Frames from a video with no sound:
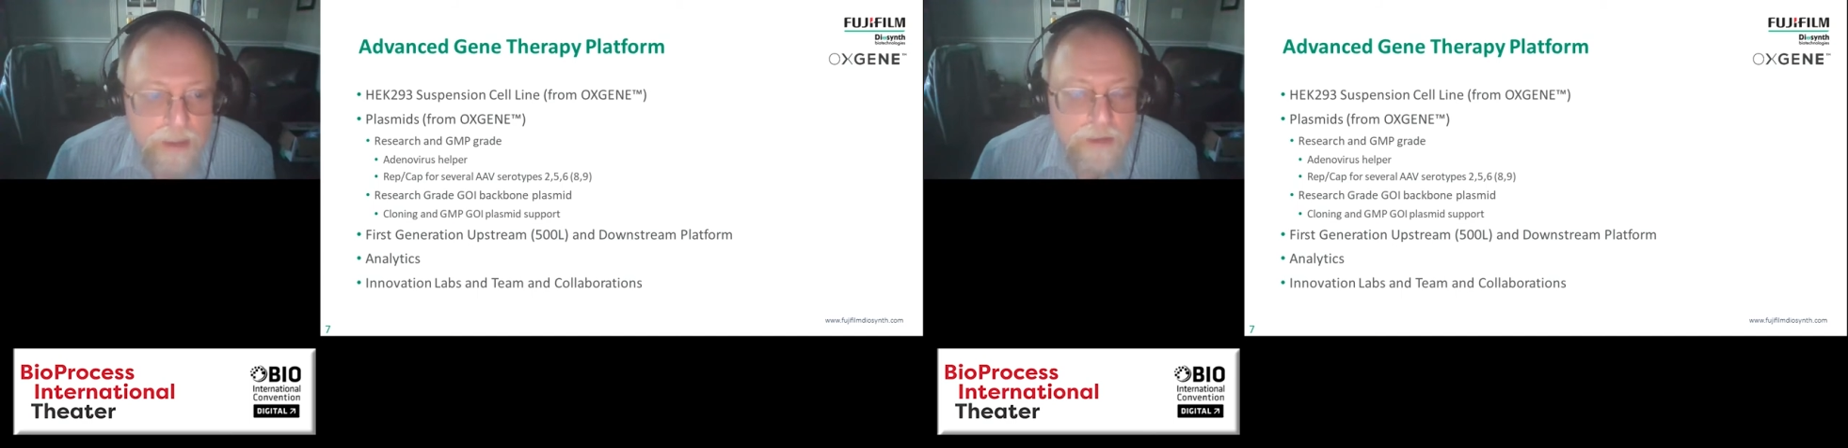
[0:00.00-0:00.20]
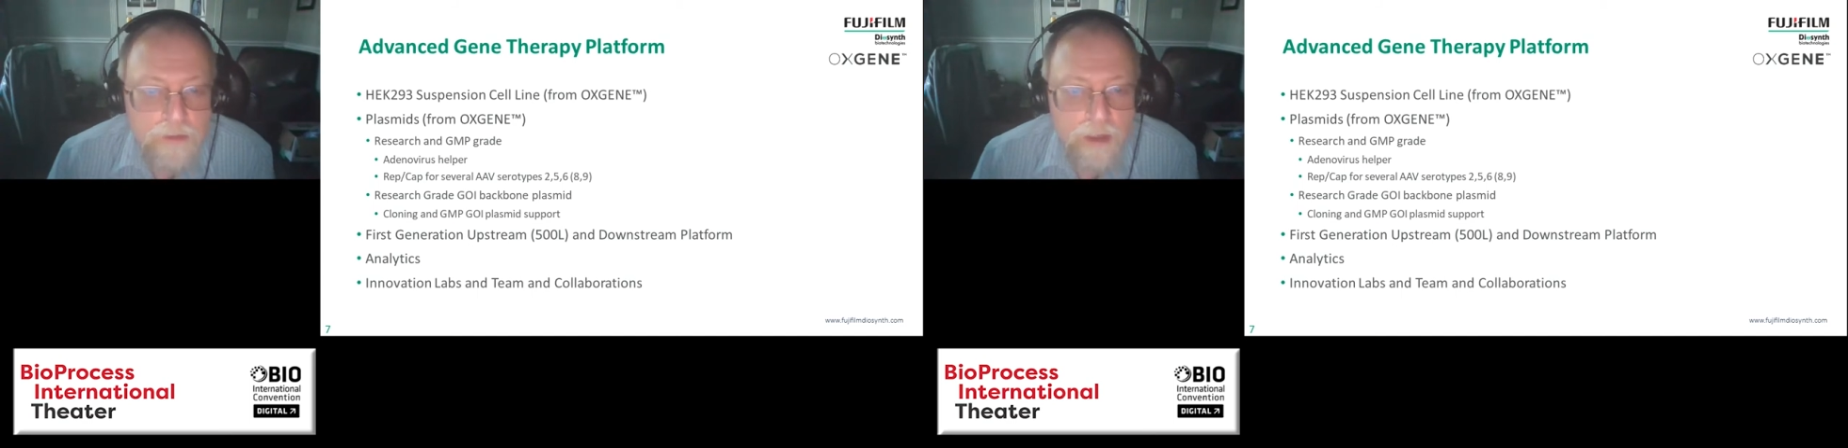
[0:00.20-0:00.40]

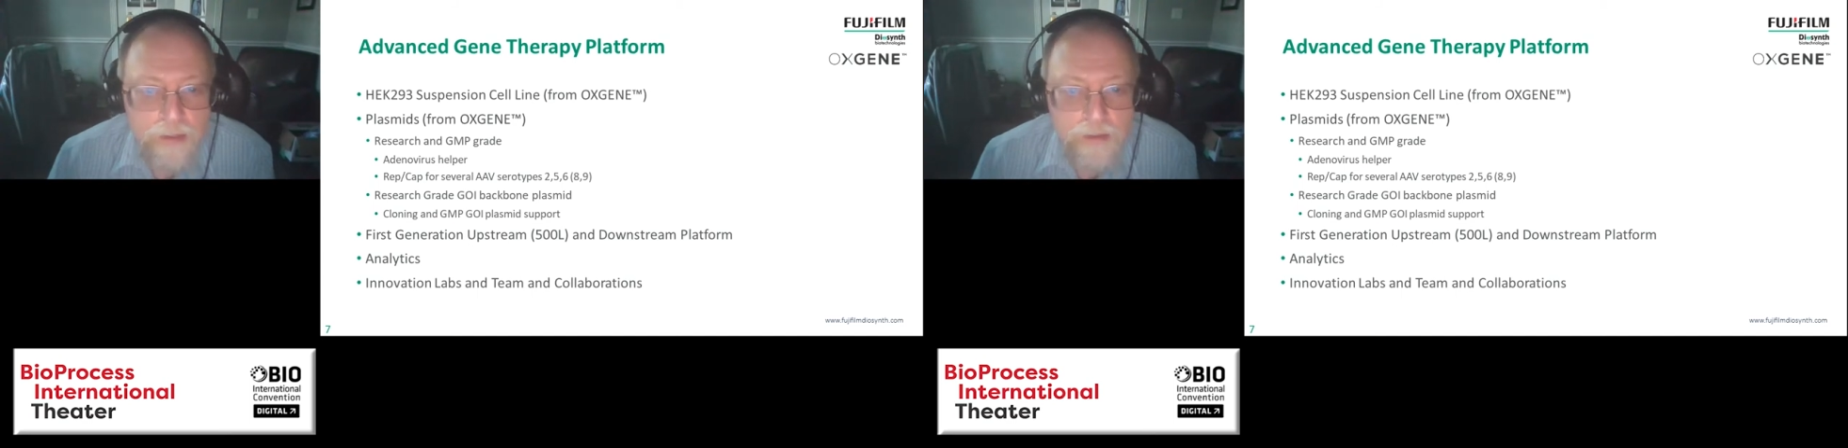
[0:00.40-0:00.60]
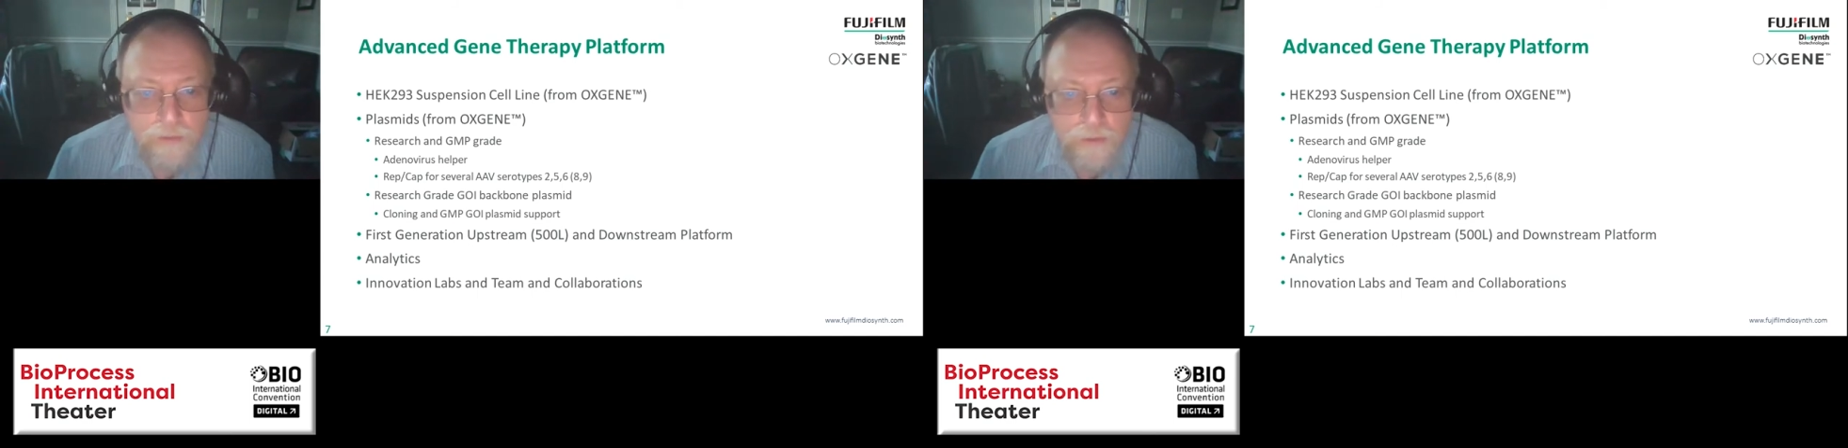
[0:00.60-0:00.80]
and
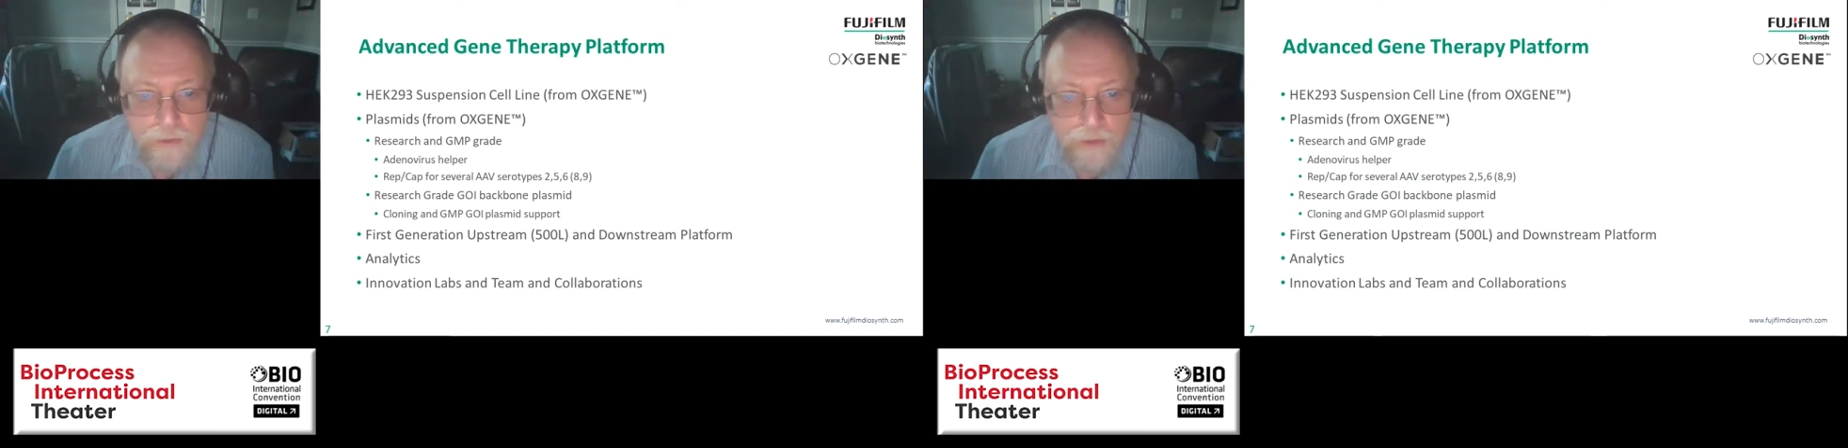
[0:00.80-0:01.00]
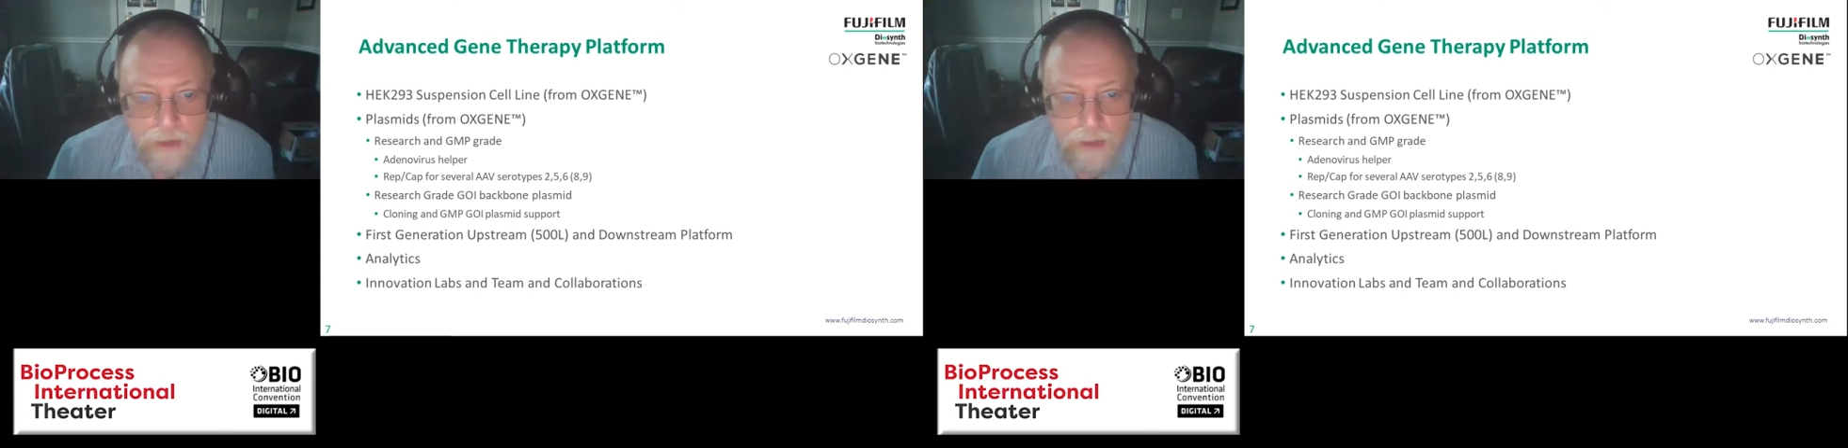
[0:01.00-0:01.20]
clients
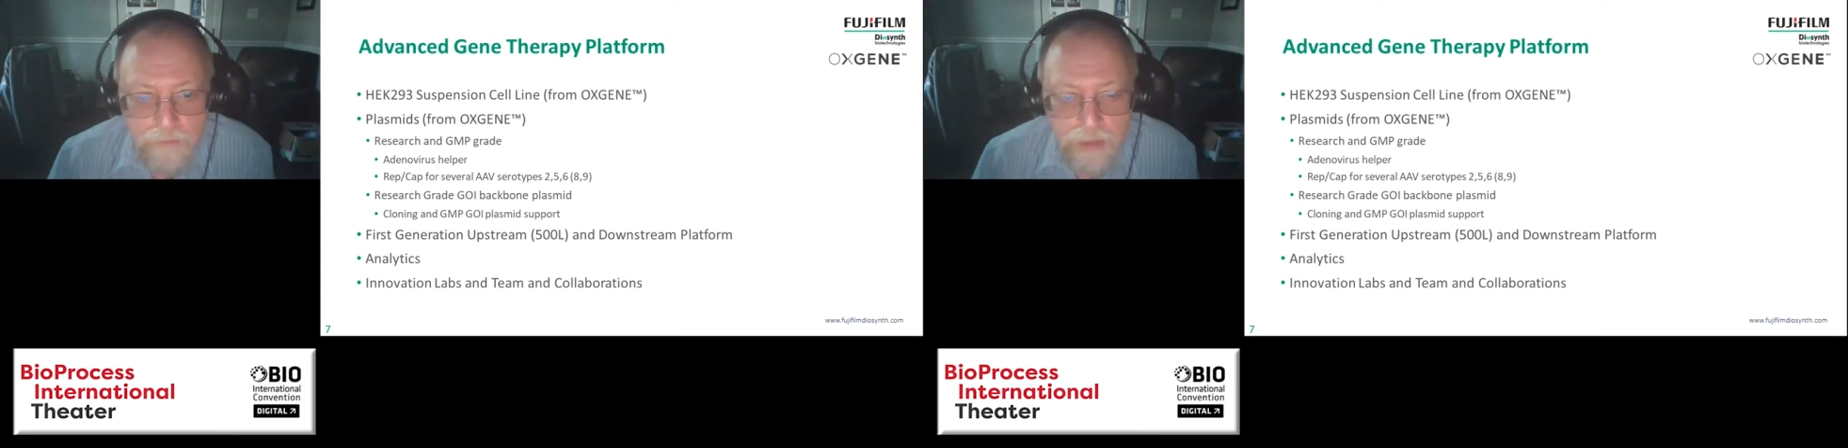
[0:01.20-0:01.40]
will